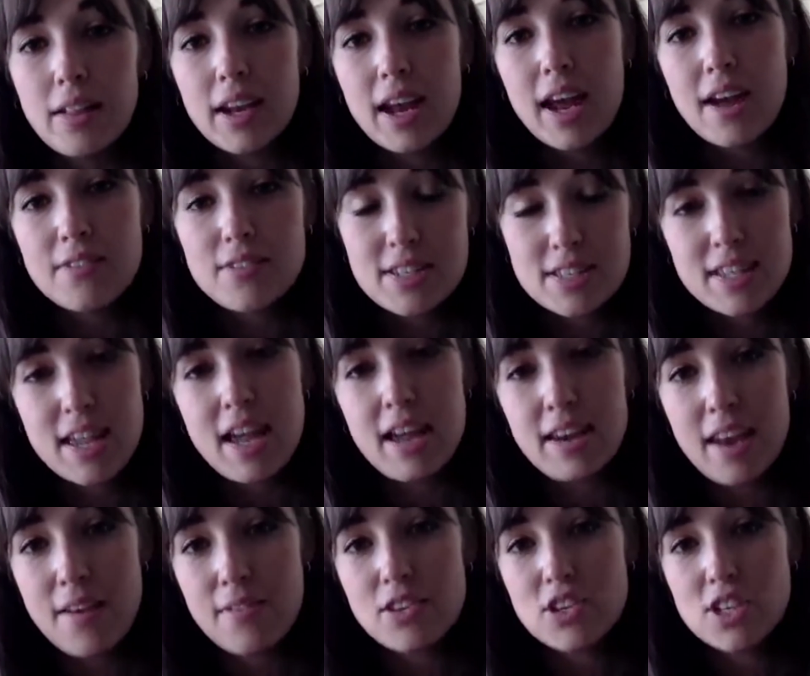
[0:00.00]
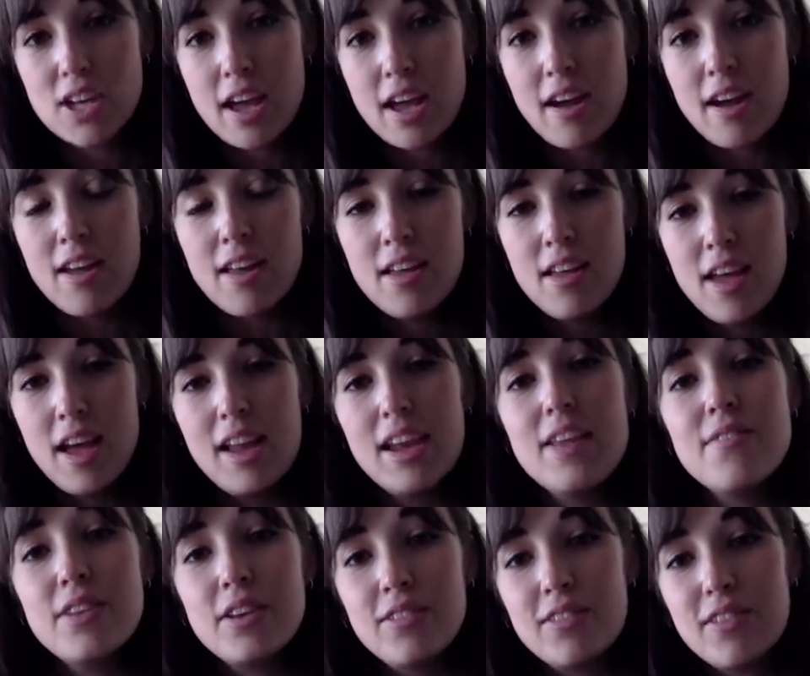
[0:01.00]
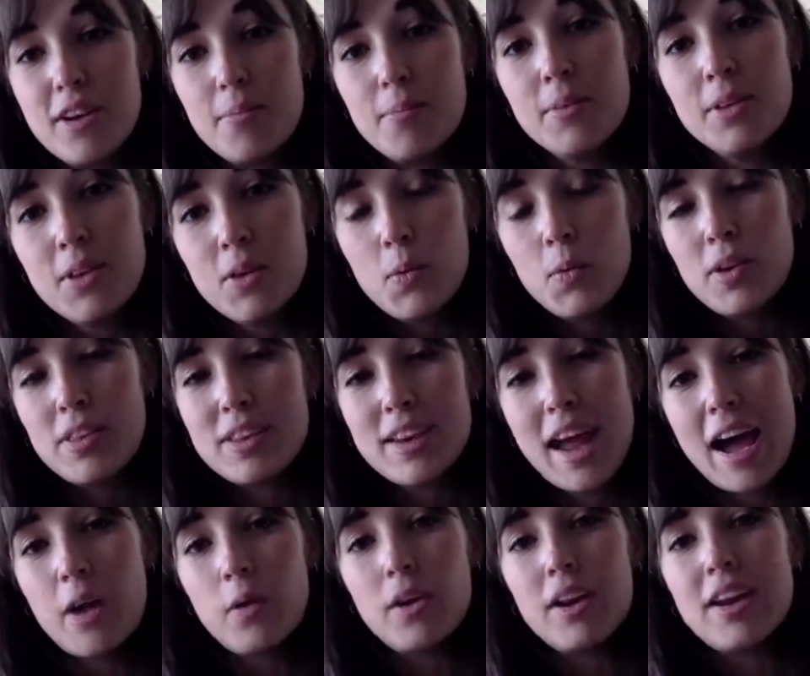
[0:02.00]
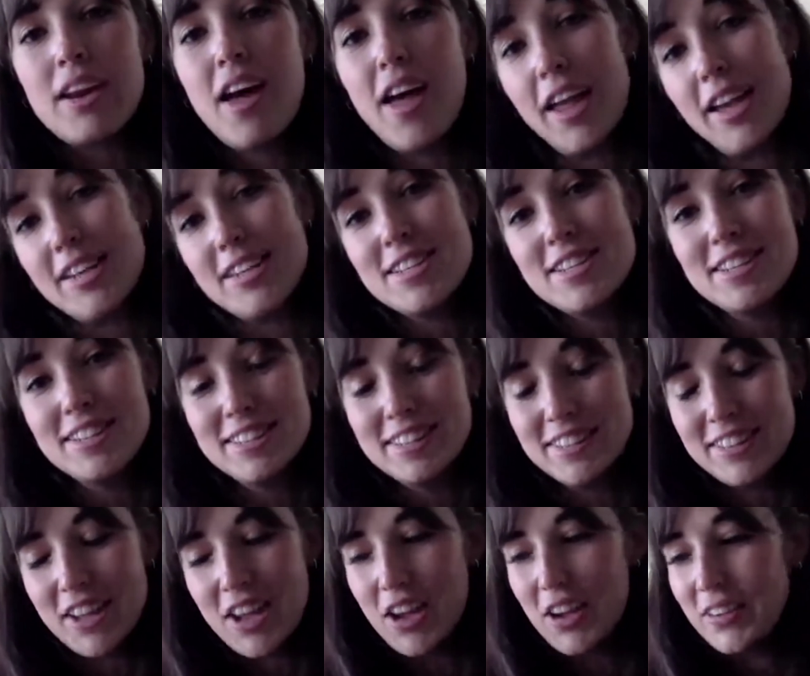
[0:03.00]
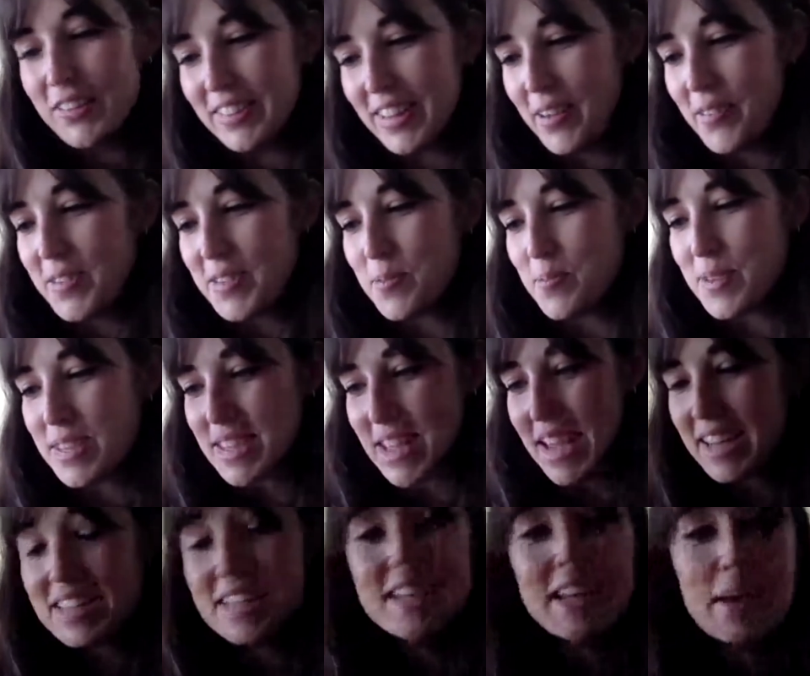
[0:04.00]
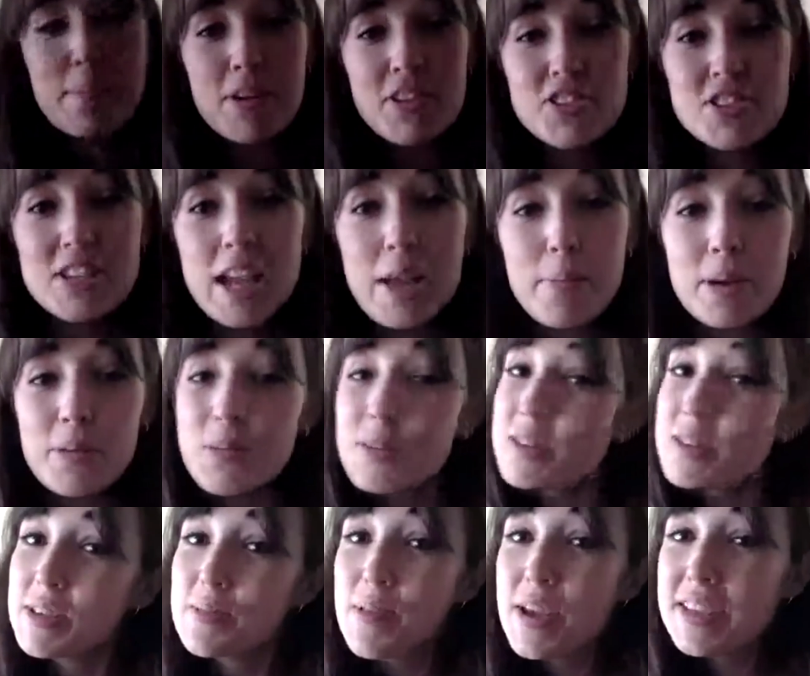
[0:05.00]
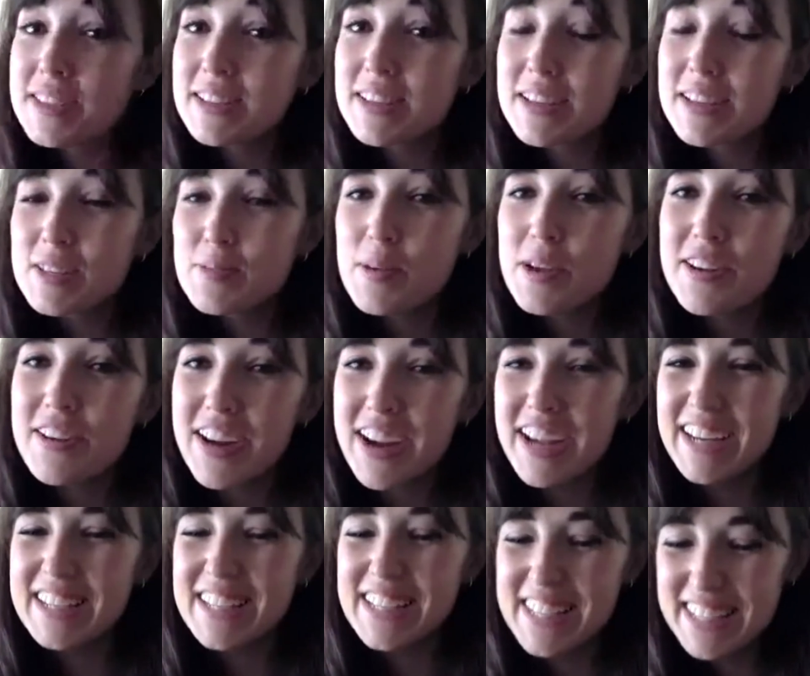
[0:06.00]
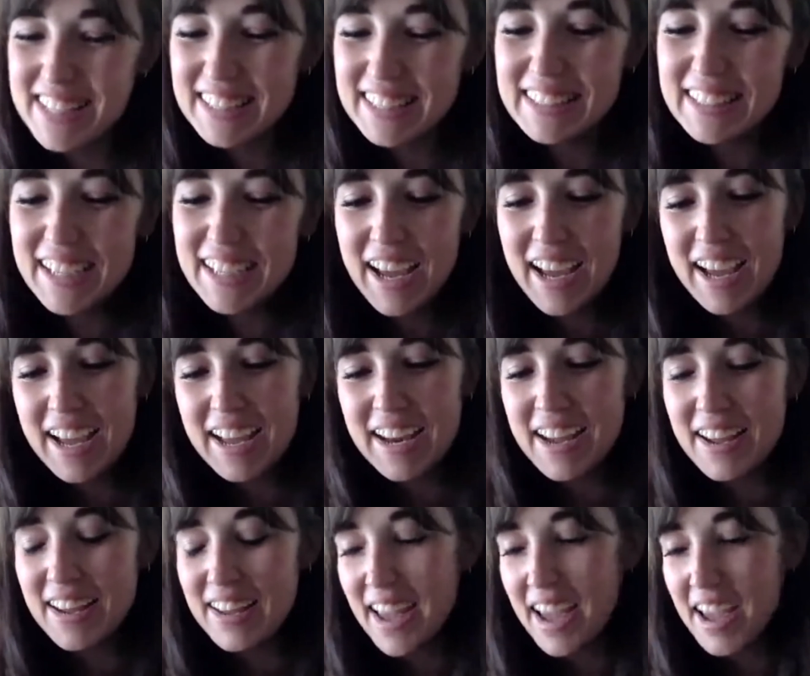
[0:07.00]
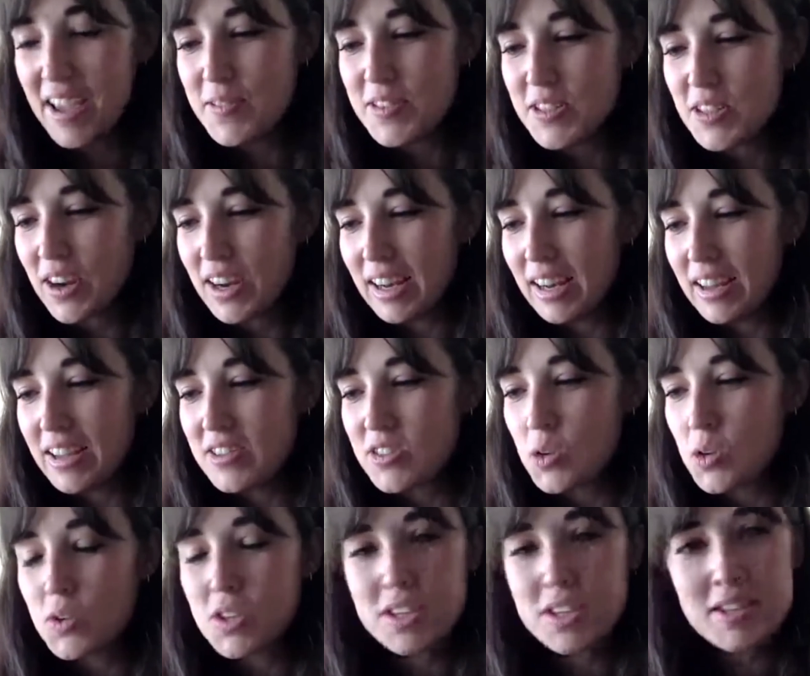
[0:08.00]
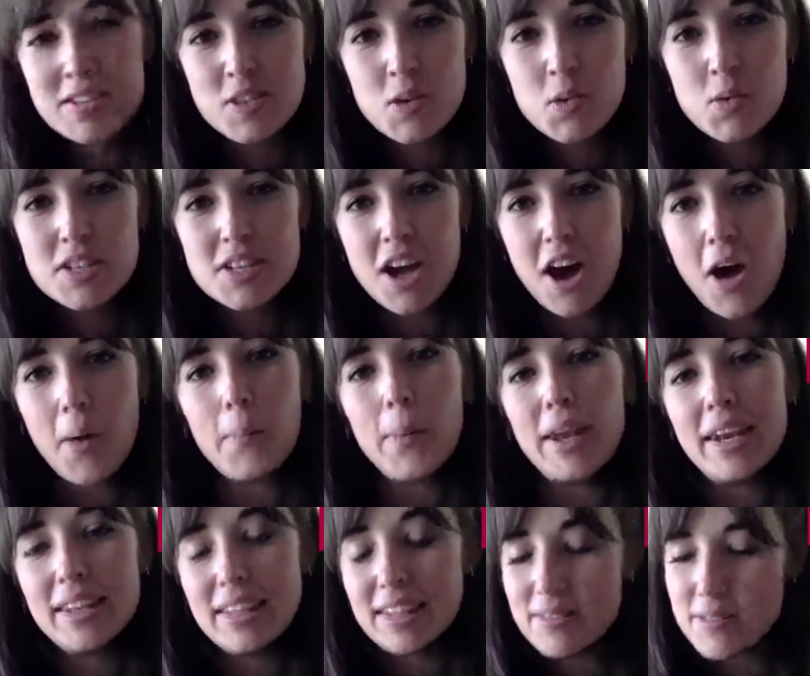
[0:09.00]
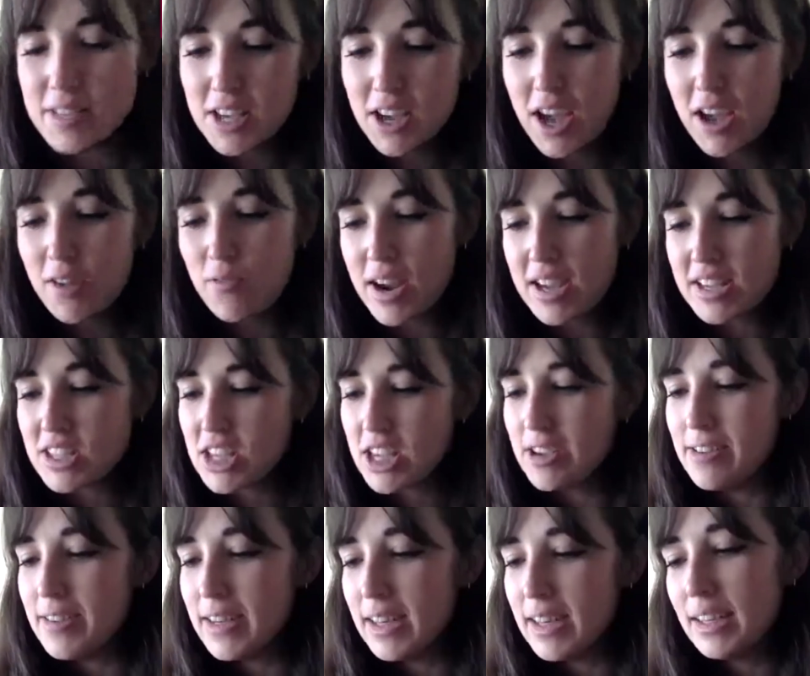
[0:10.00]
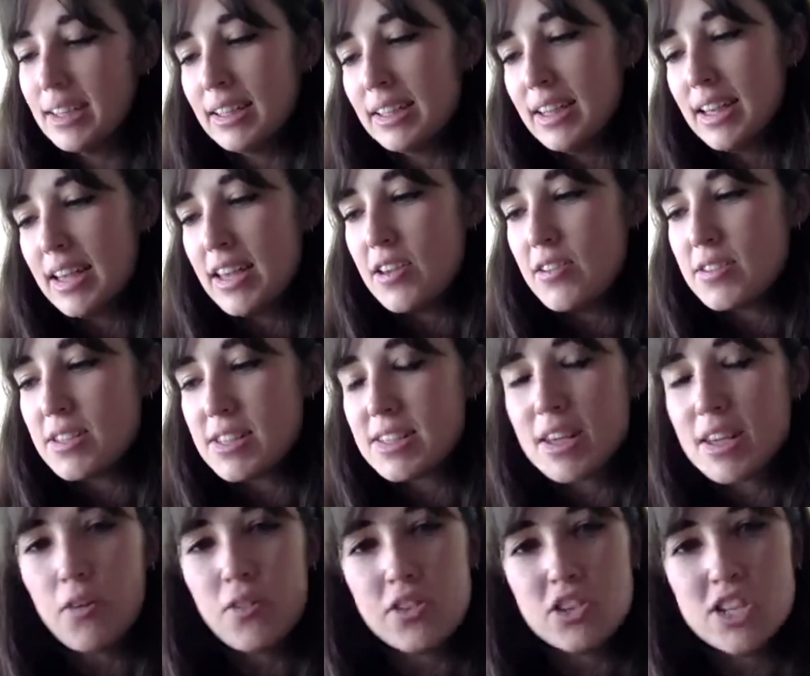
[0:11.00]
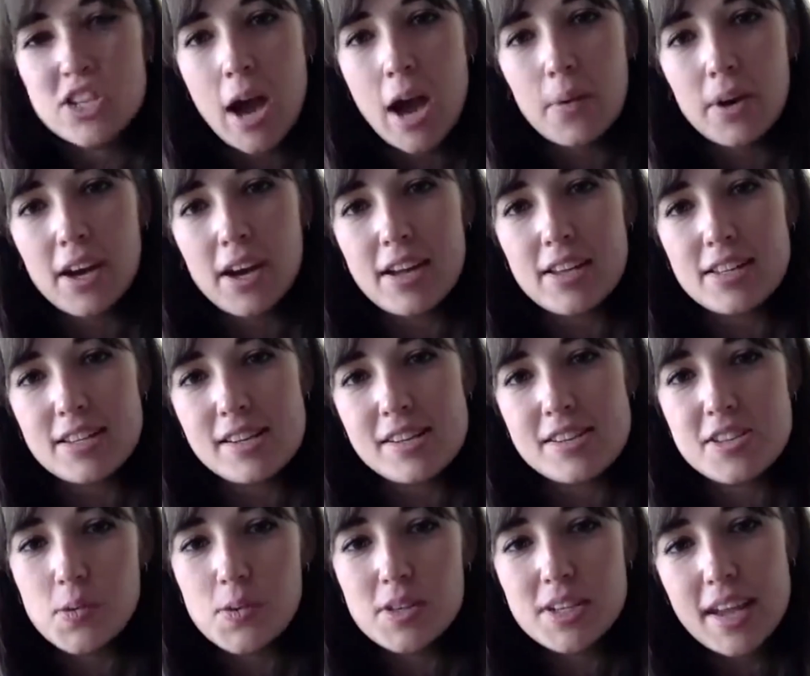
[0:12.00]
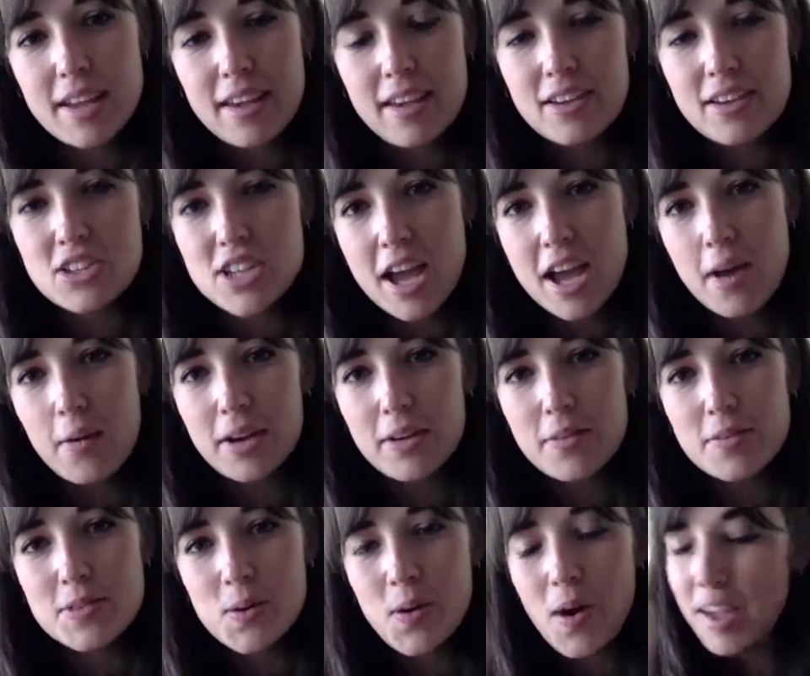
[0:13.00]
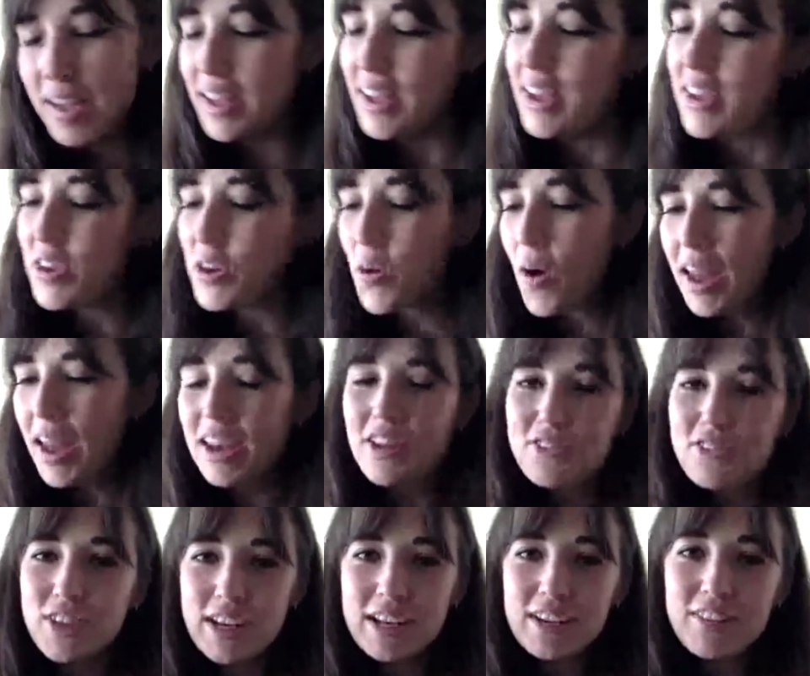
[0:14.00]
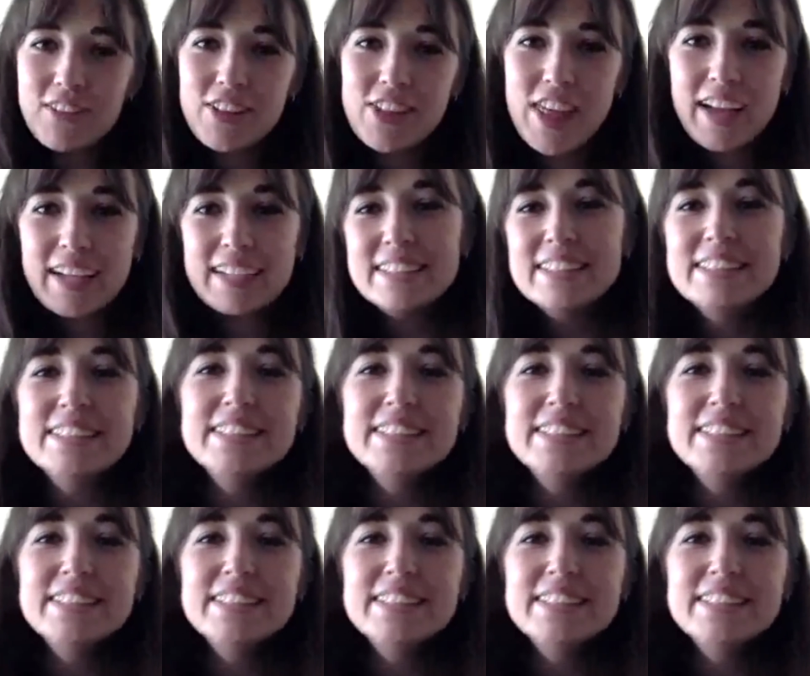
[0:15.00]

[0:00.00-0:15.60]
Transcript: And I have to say, never share a living room with an owl at night. No, that was a mistake. Didn't get much sleep, but it was an amazing experience. And yeah, he was great. He's called Darwin. He was a rescue, and he used to sit on the shower curtain as you were taking a shower. It was quite a lovely little thing.